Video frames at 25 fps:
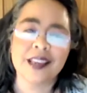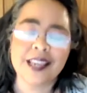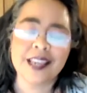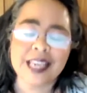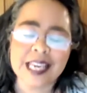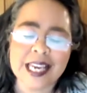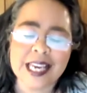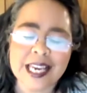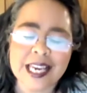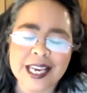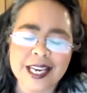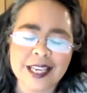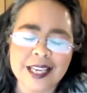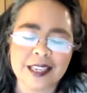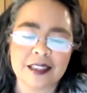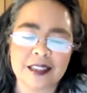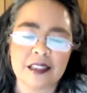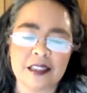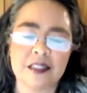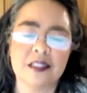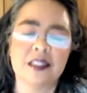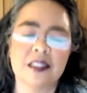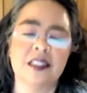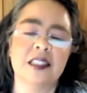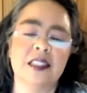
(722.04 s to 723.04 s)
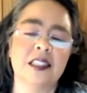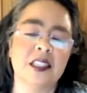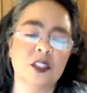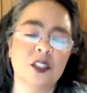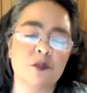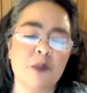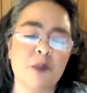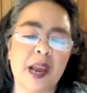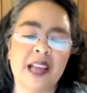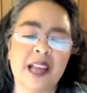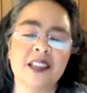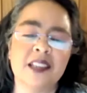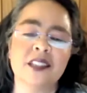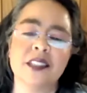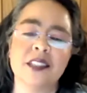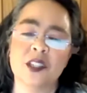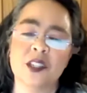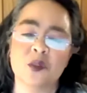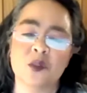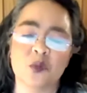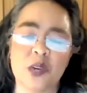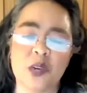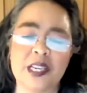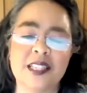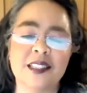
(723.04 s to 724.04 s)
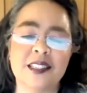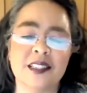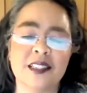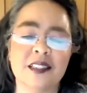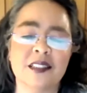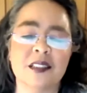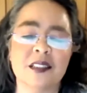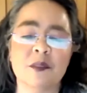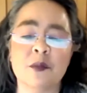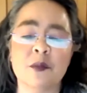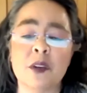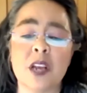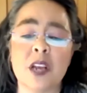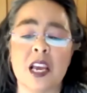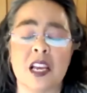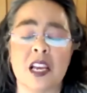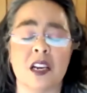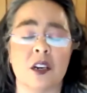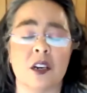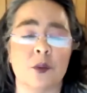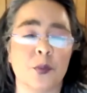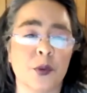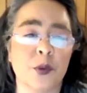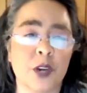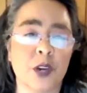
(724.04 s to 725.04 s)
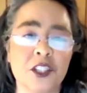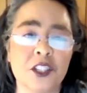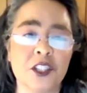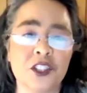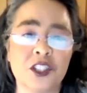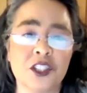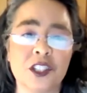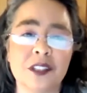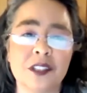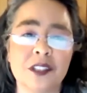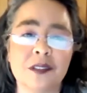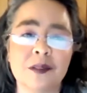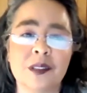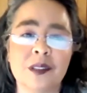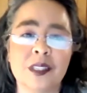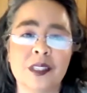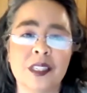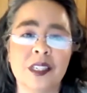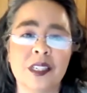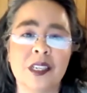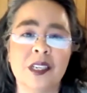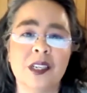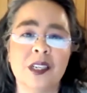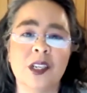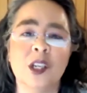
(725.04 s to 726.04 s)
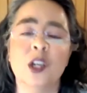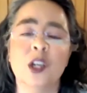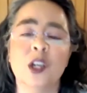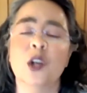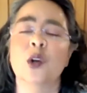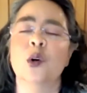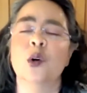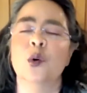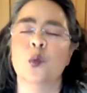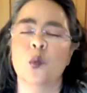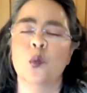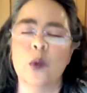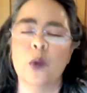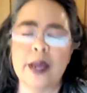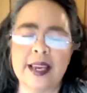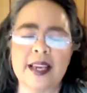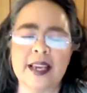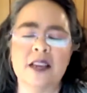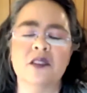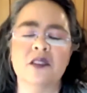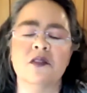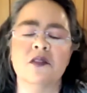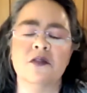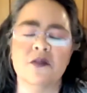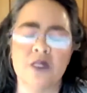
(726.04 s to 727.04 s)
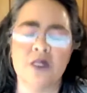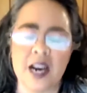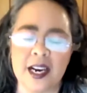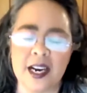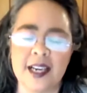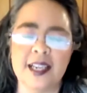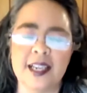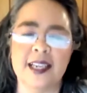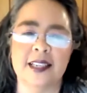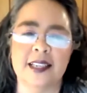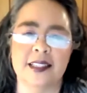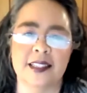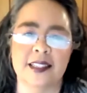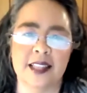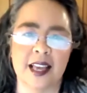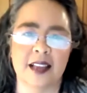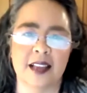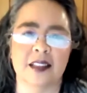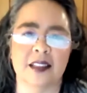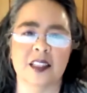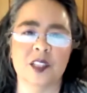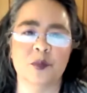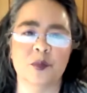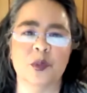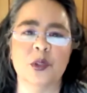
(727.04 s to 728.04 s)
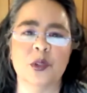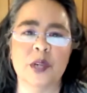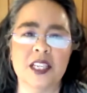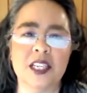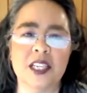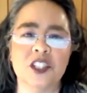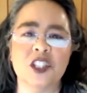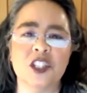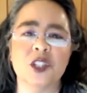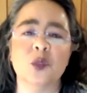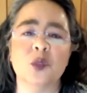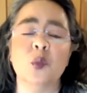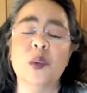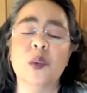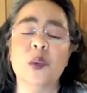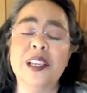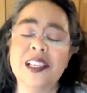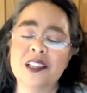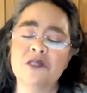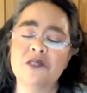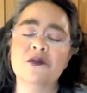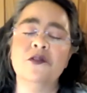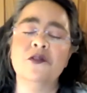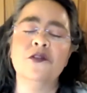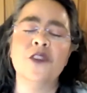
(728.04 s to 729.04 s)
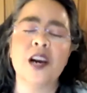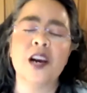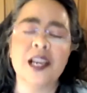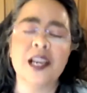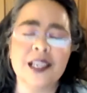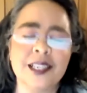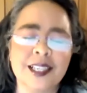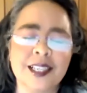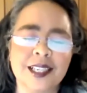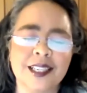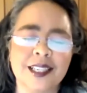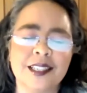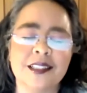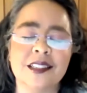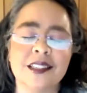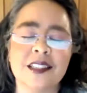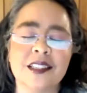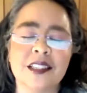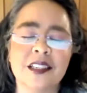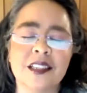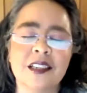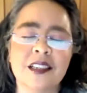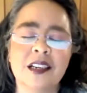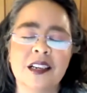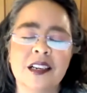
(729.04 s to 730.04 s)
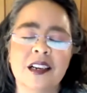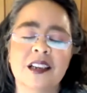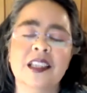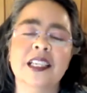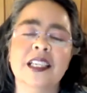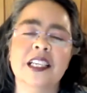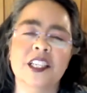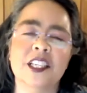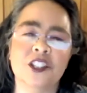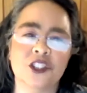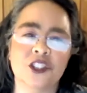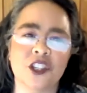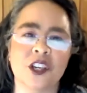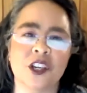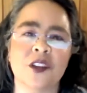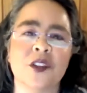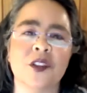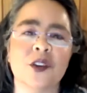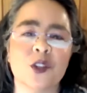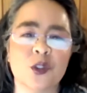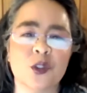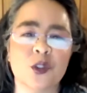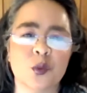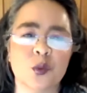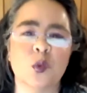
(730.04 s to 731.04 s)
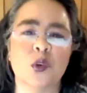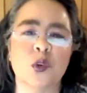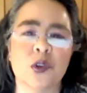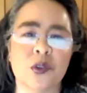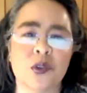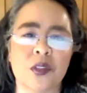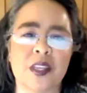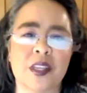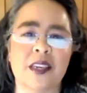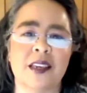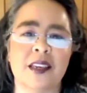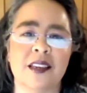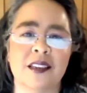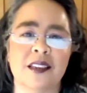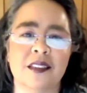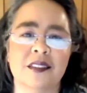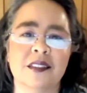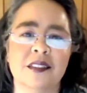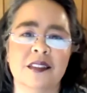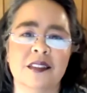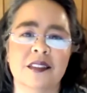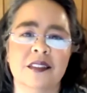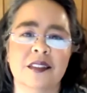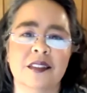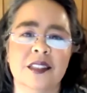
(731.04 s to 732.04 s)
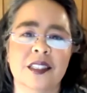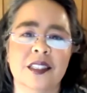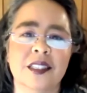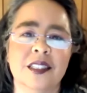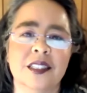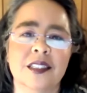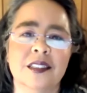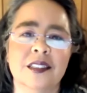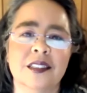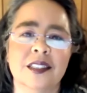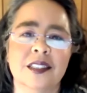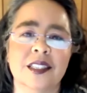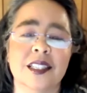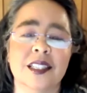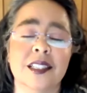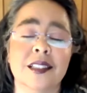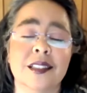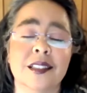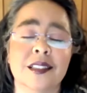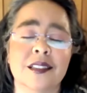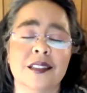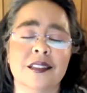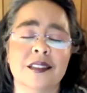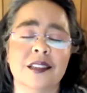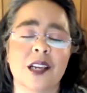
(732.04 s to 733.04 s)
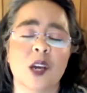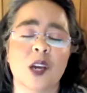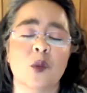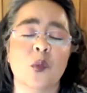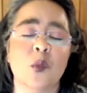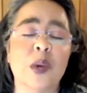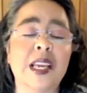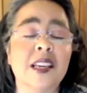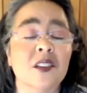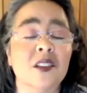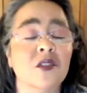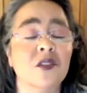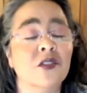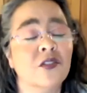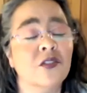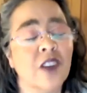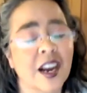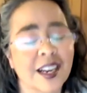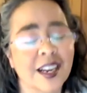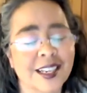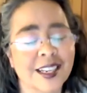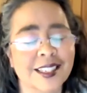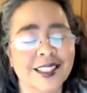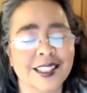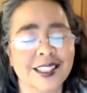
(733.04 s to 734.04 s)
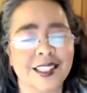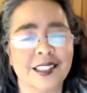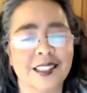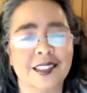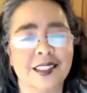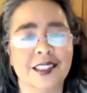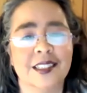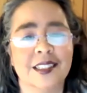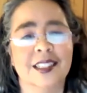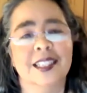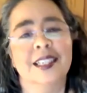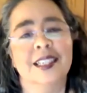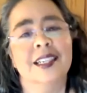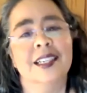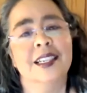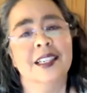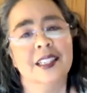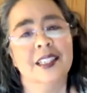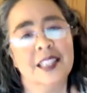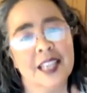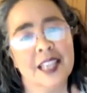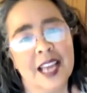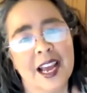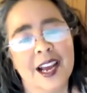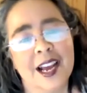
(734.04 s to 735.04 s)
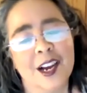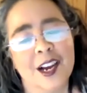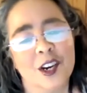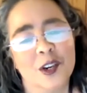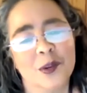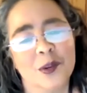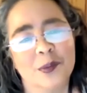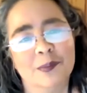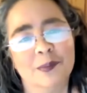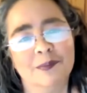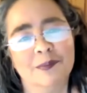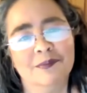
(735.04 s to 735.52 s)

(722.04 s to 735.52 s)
keys to dismantling racism and oppression, we can find that liberation. We can find each other's worthiness, and we can find it now.